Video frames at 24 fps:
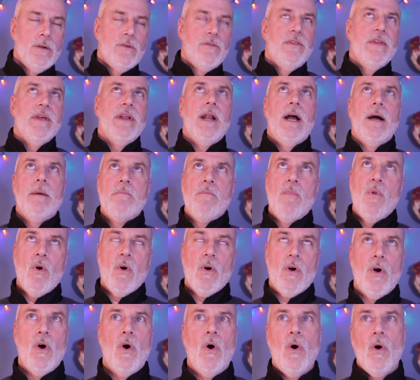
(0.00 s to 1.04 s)
that I'm
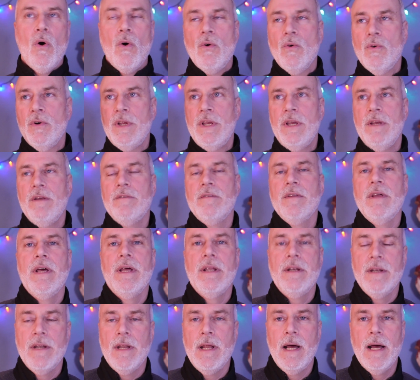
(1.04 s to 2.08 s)
more holy
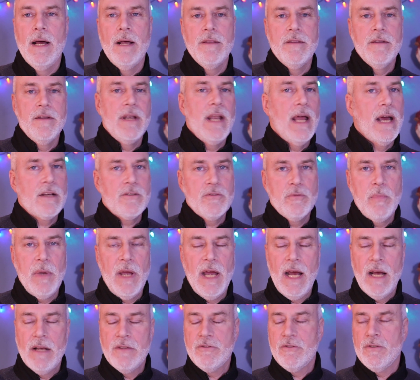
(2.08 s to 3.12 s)
than the next
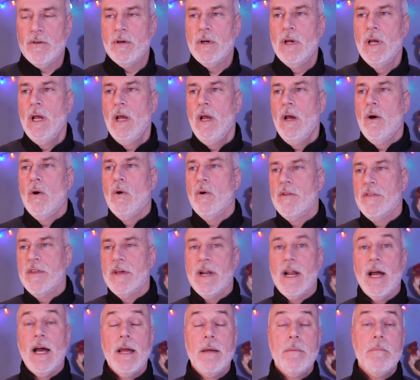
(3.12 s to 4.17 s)
pastor, or
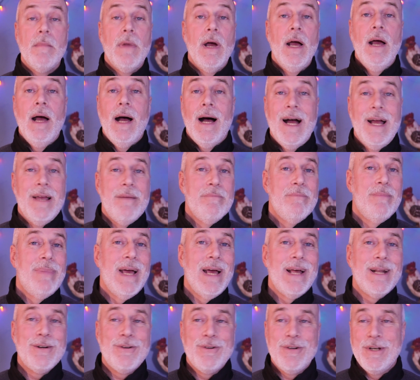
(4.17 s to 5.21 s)
that I'm
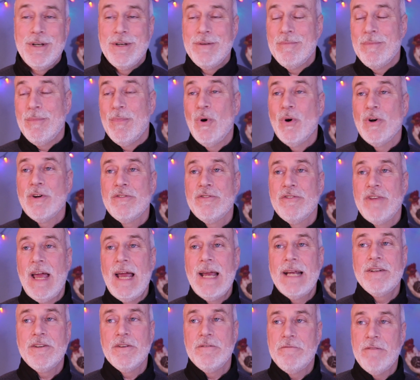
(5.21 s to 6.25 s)
better and more
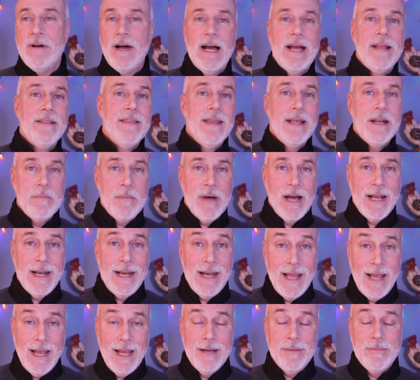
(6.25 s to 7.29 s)
sanctified than my
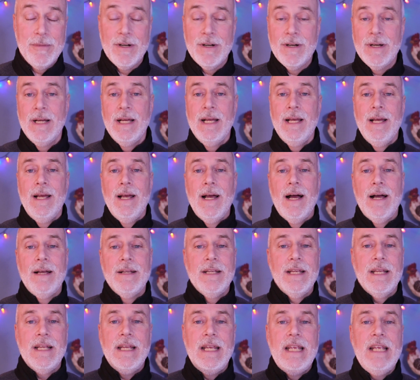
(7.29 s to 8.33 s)
neighbor.
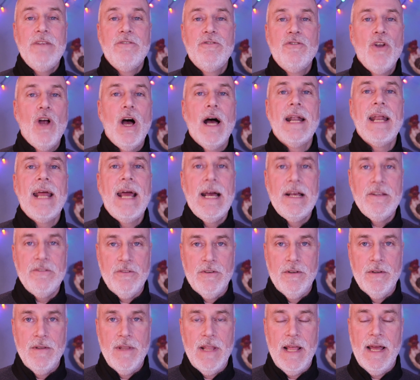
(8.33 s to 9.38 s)
He's not
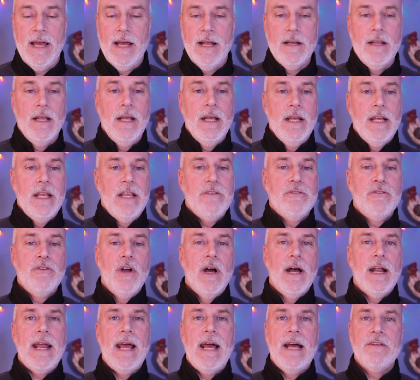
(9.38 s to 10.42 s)
asking that. He's
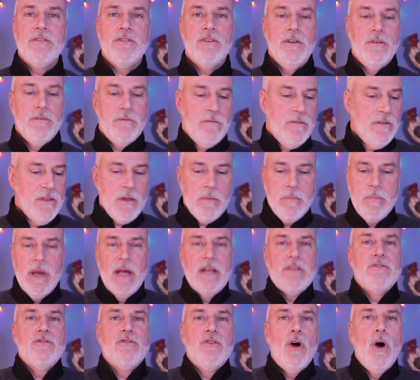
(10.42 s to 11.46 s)
not asking for the
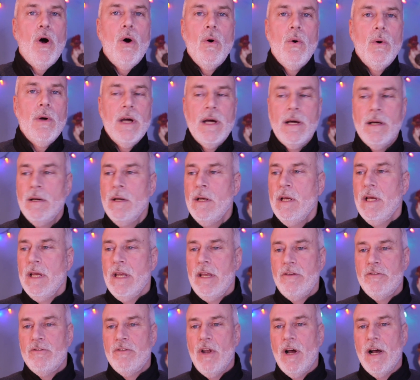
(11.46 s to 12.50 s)
best toga.
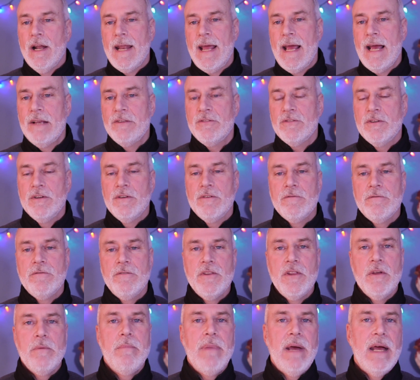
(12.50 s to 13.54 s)
He's not asking for
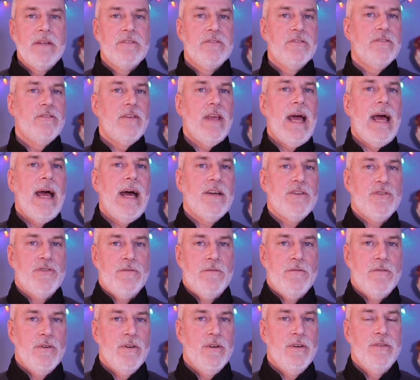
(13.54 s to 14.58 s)
the best sash
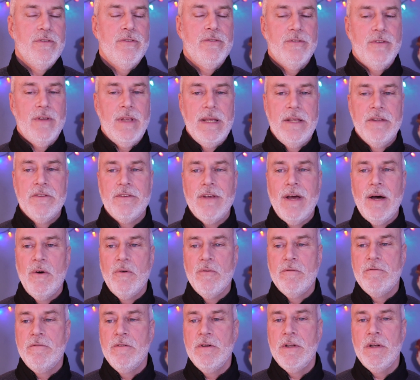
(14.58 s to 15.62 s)
for his
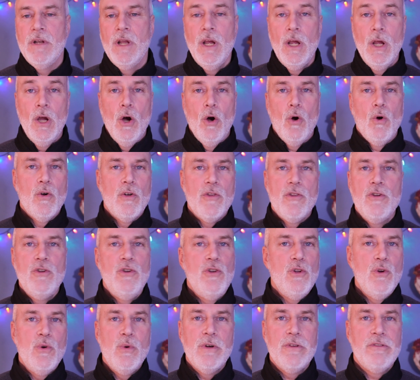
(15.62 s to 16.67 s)
outfit or the
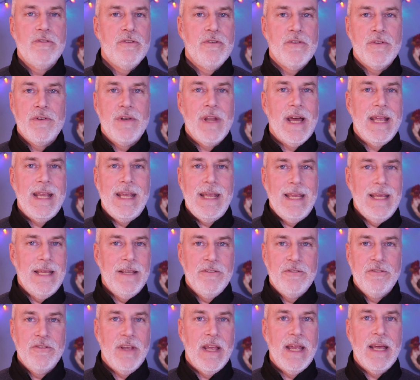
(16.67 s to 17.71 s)
newest Nike
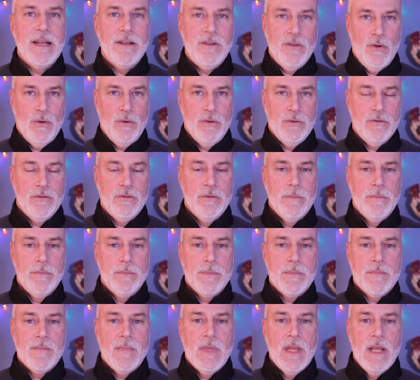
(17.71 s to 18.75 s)
sandals.
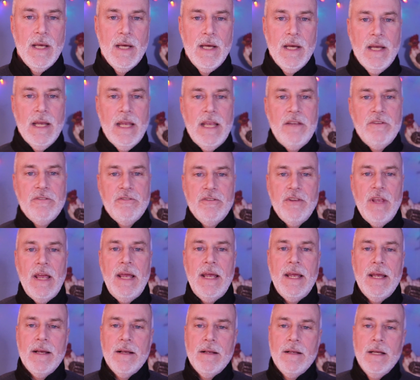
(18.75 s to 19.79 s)
He's
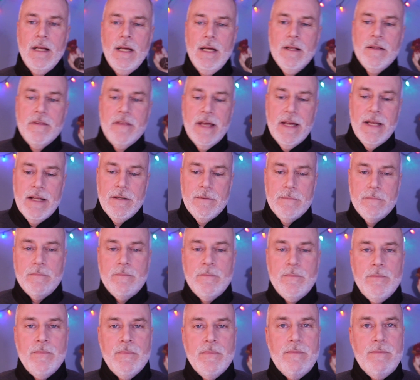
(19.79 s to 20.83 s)
saying that
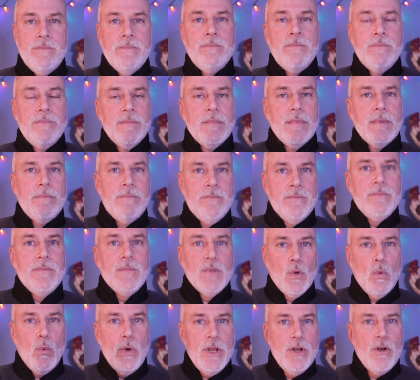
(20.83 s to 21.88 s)

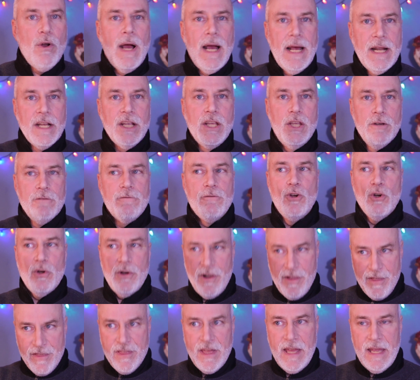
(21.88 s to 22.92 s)
we know how to give
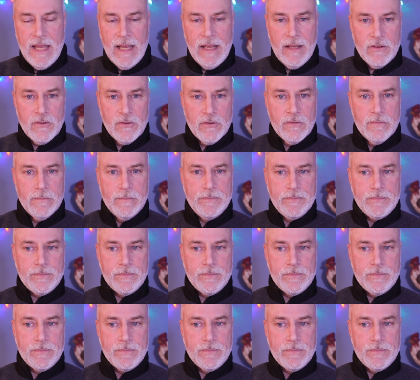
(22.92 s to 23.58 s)
good things.